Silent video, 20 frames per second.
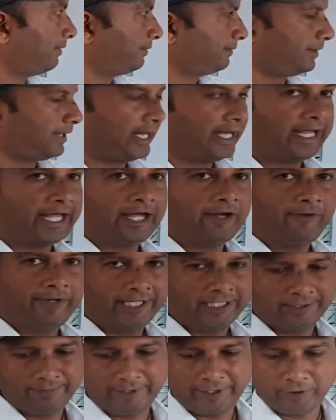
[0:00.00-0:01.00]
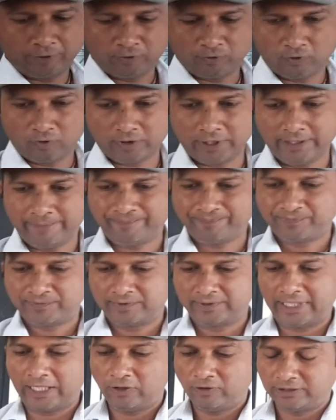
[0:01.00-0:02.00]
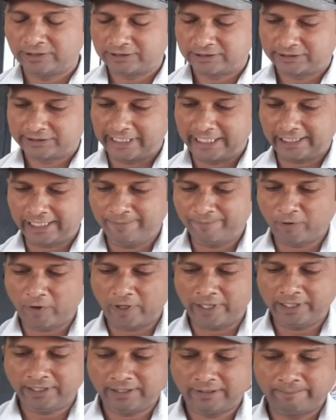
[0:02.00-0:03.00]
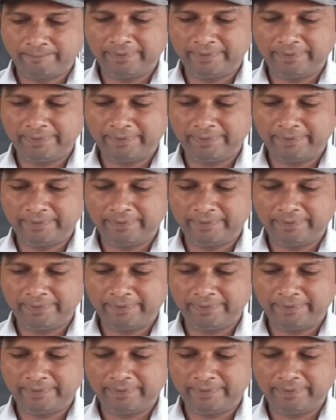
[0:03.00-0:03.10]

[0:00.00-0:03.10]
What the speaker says: I have explained. Okay, now second point,